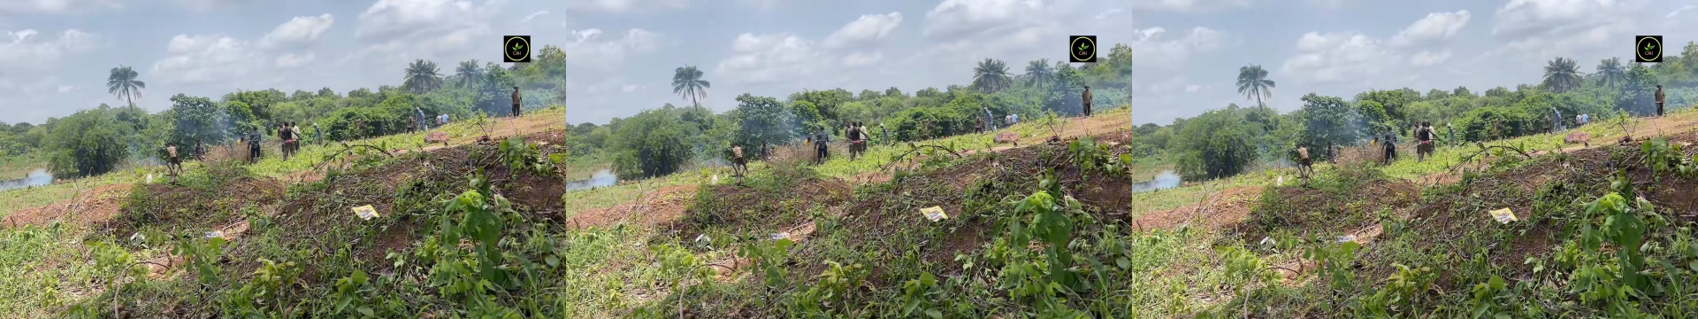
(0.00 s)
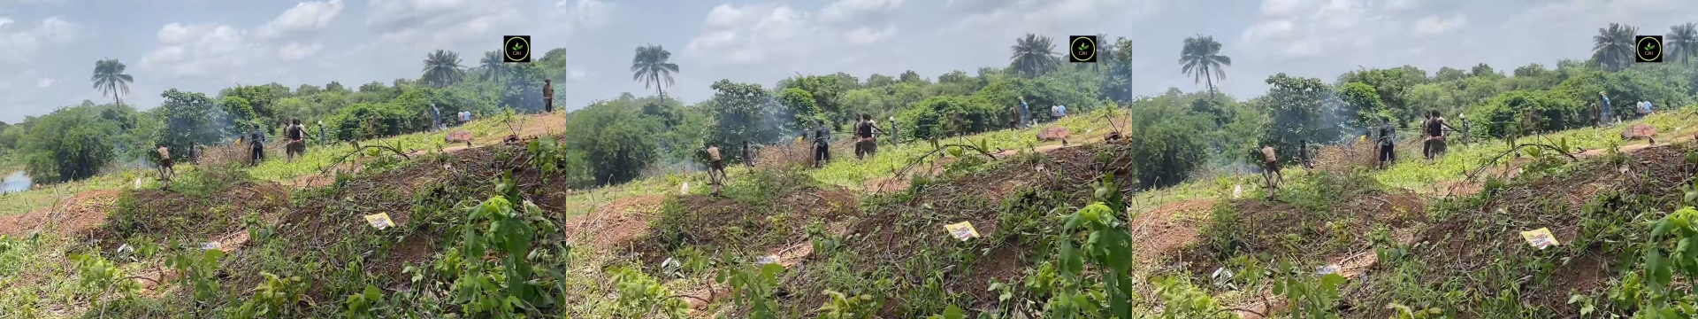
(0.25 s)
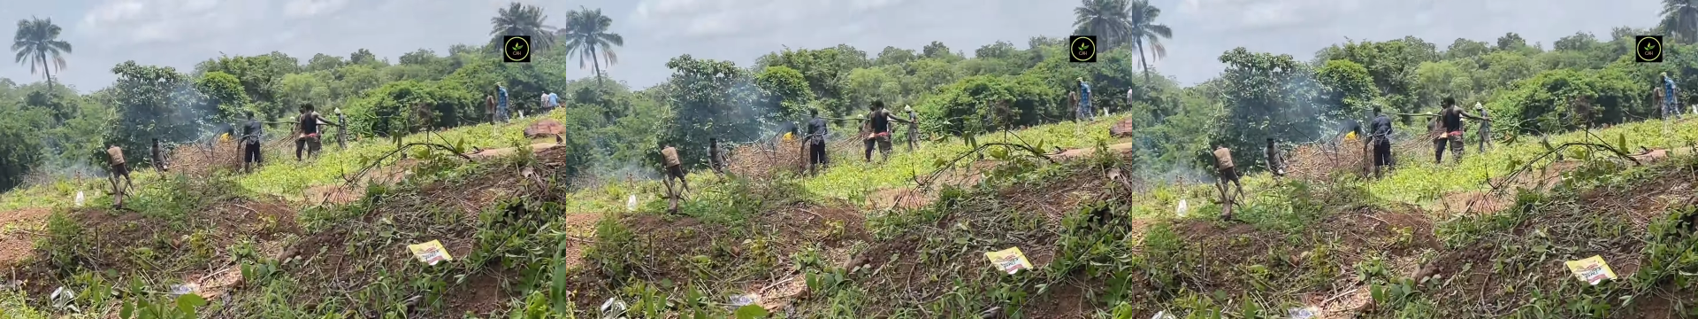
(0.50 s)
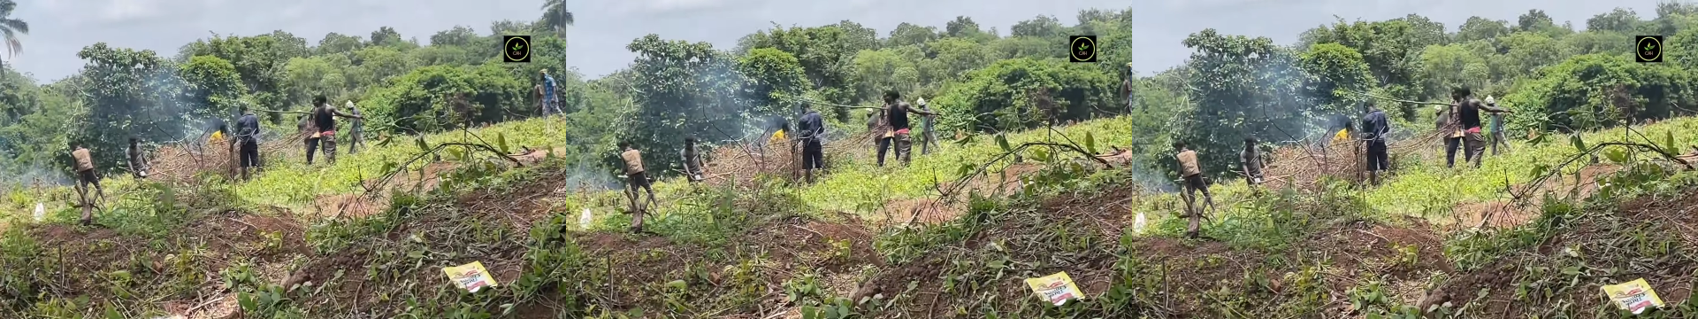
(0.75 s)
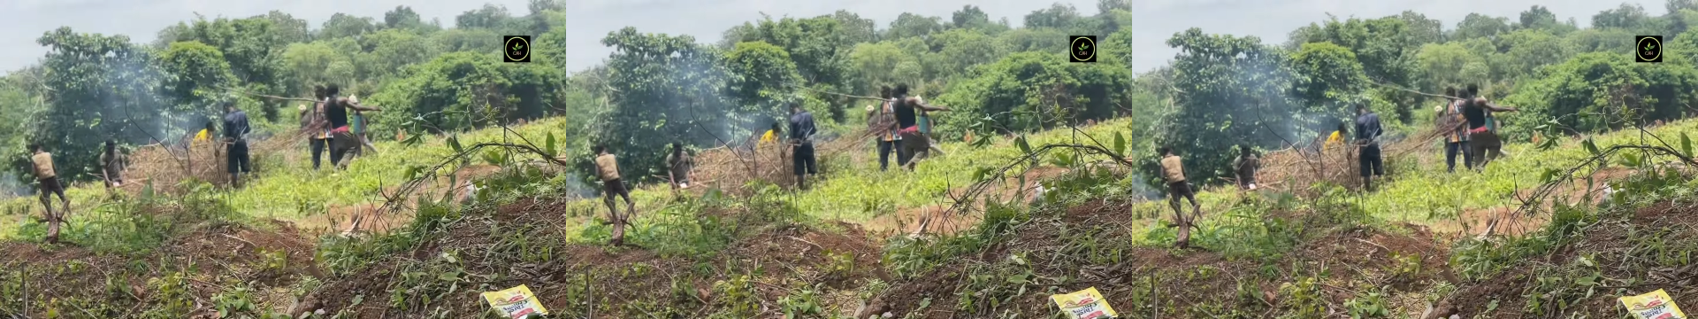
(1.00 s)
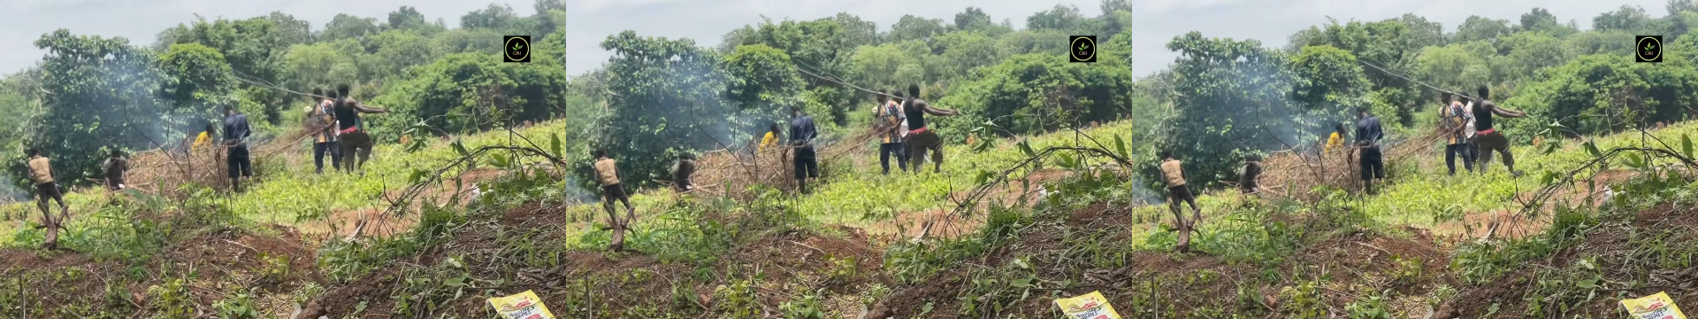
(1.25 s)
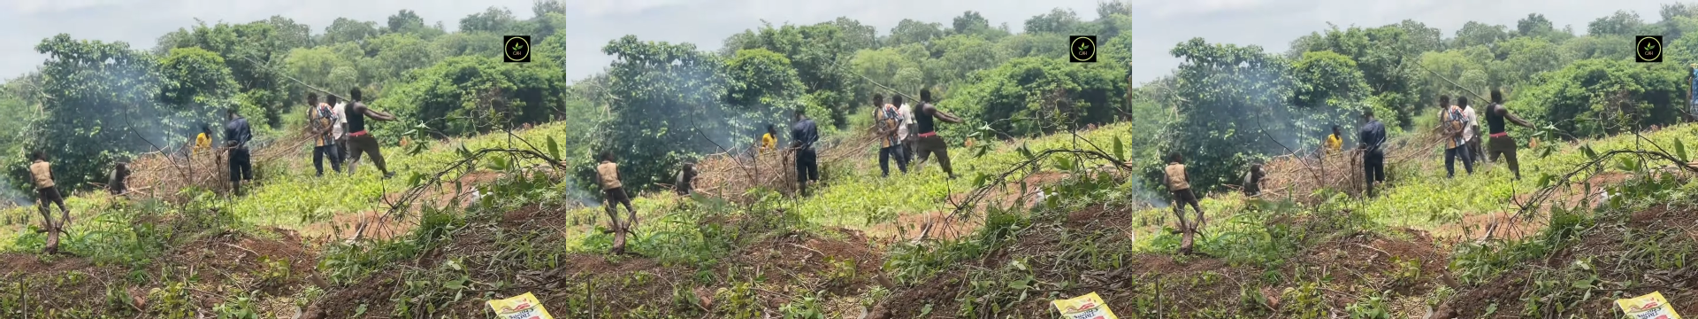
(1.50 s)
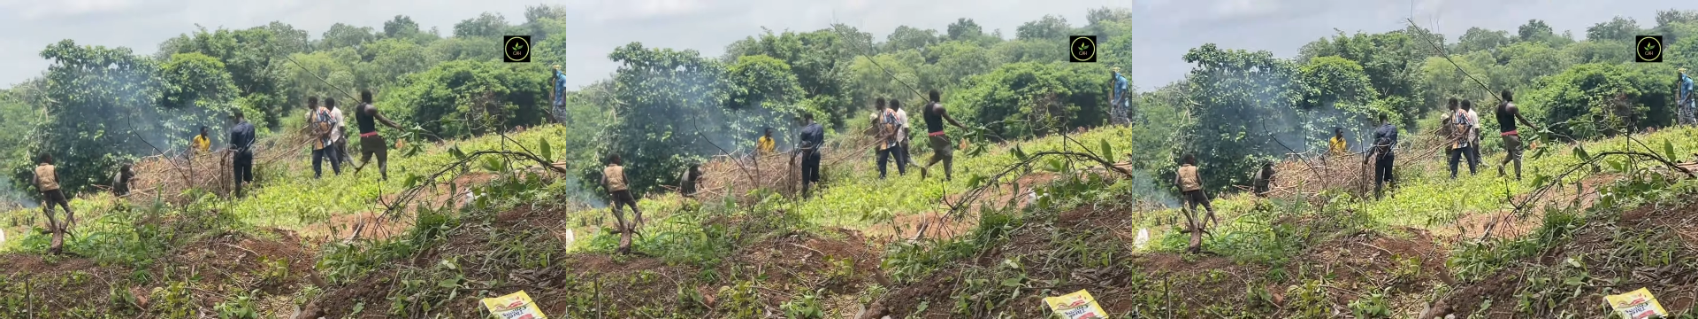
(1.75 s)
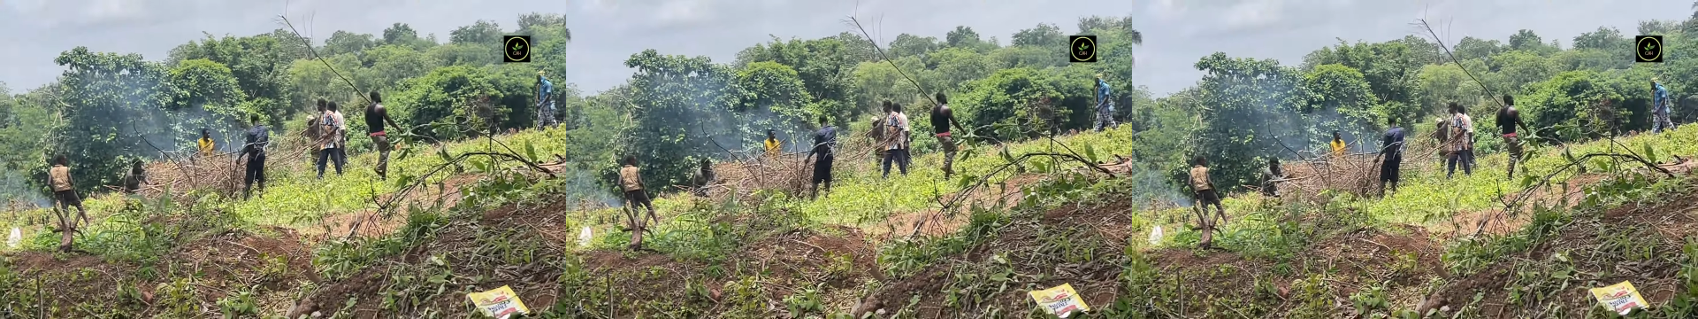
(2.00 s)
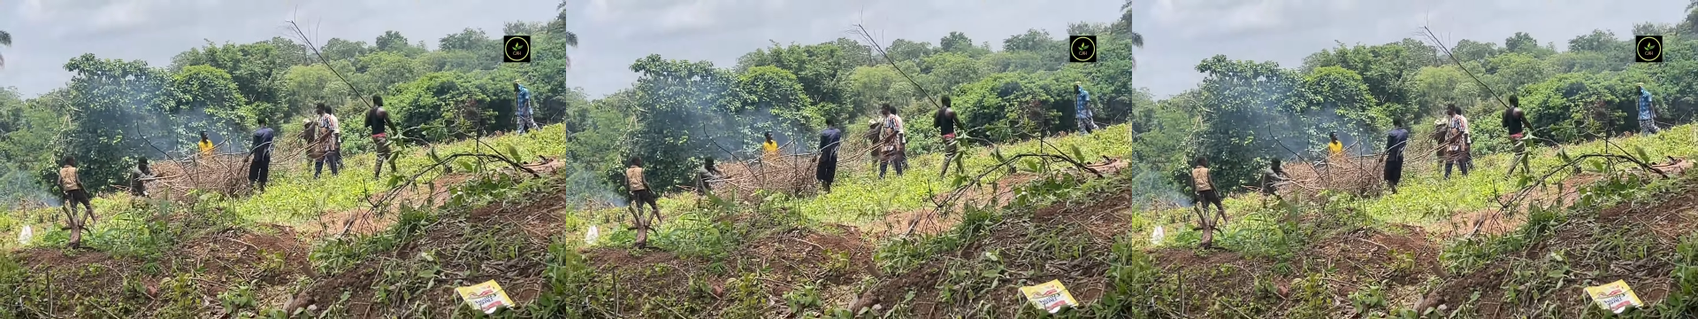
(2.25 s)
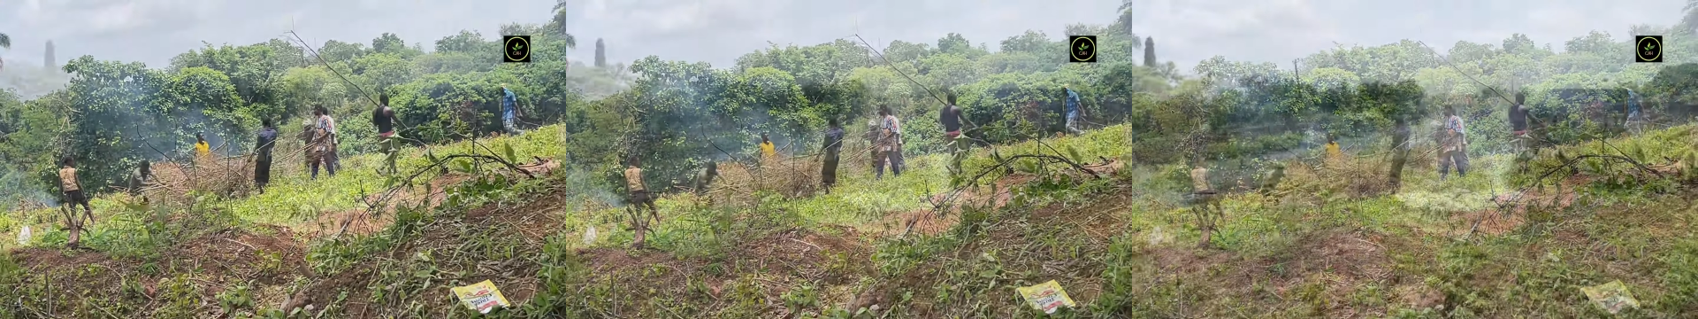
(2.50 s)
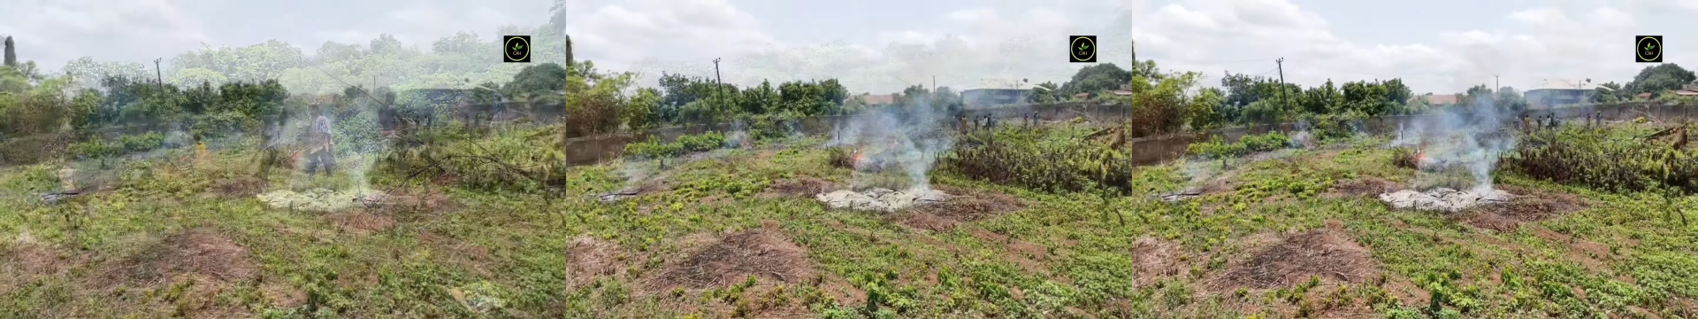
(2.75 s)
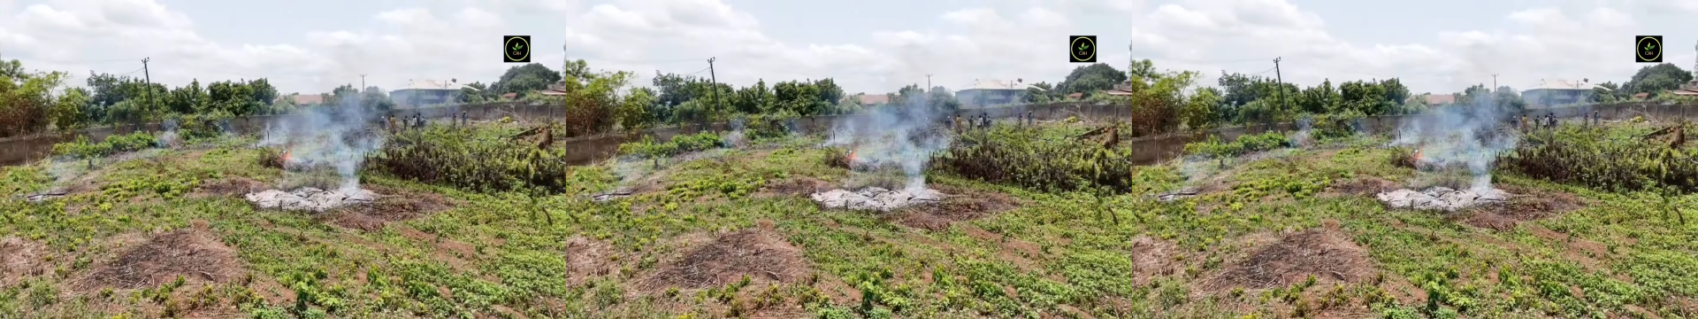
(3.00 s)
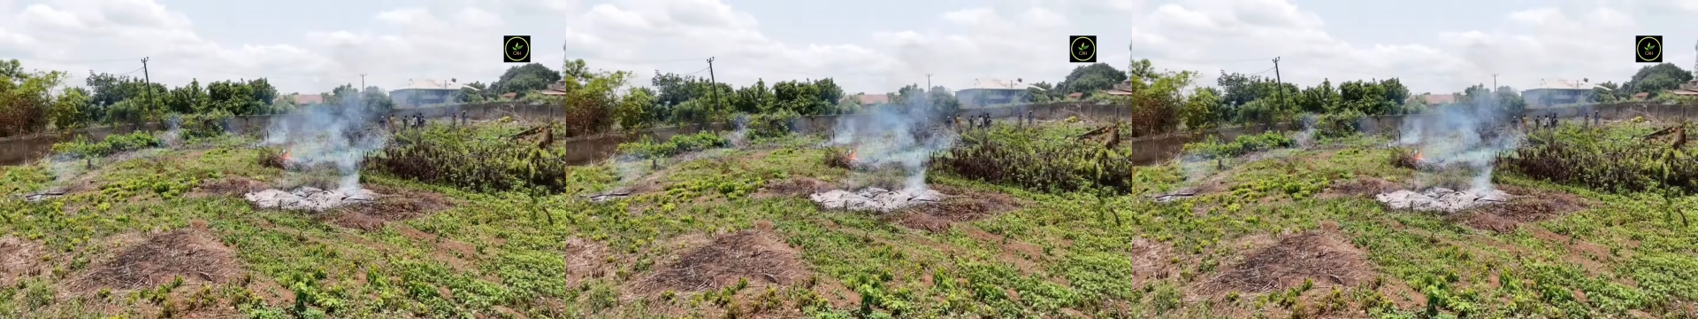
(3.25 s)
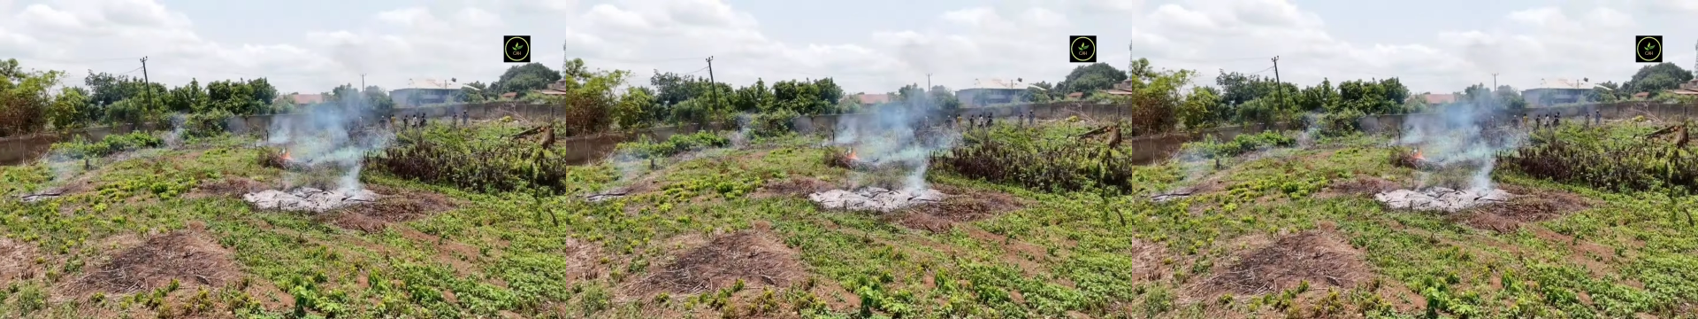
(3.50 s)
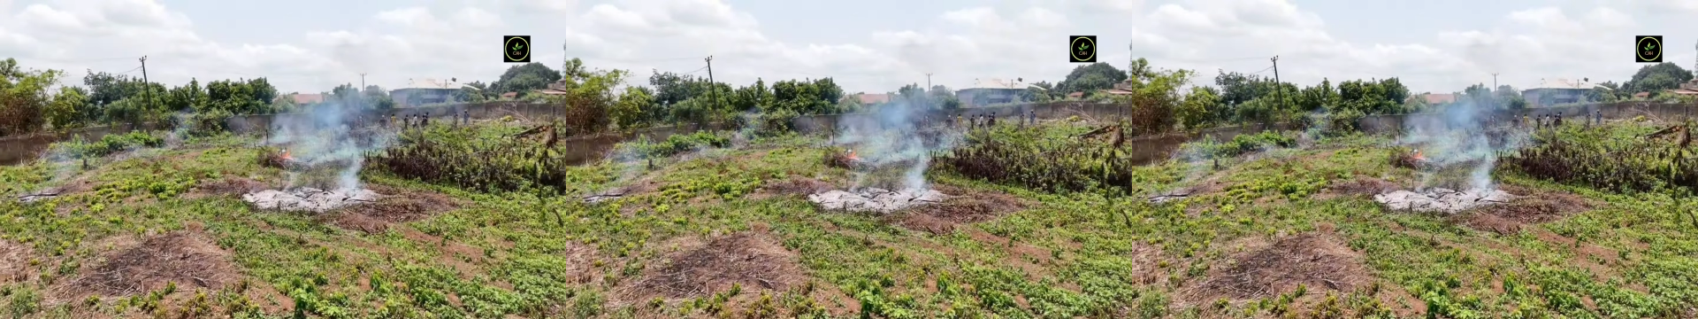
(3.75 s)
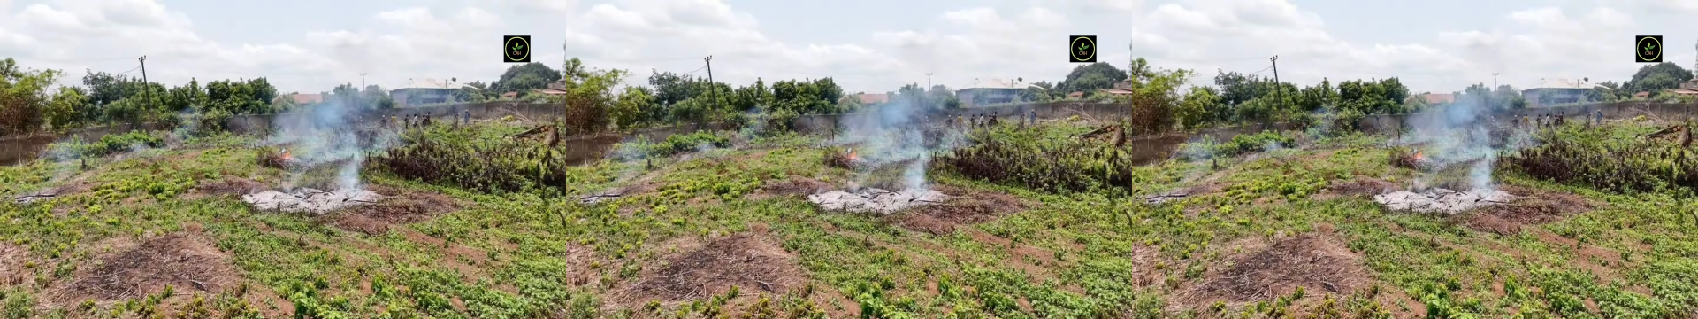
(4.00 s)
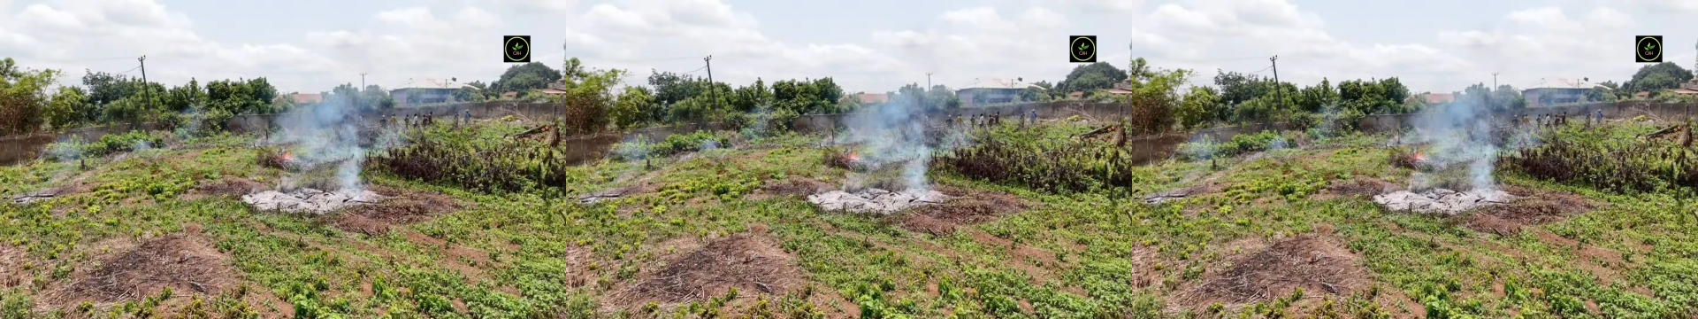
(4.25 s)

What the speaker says: No face is visible, so there are no lips to read.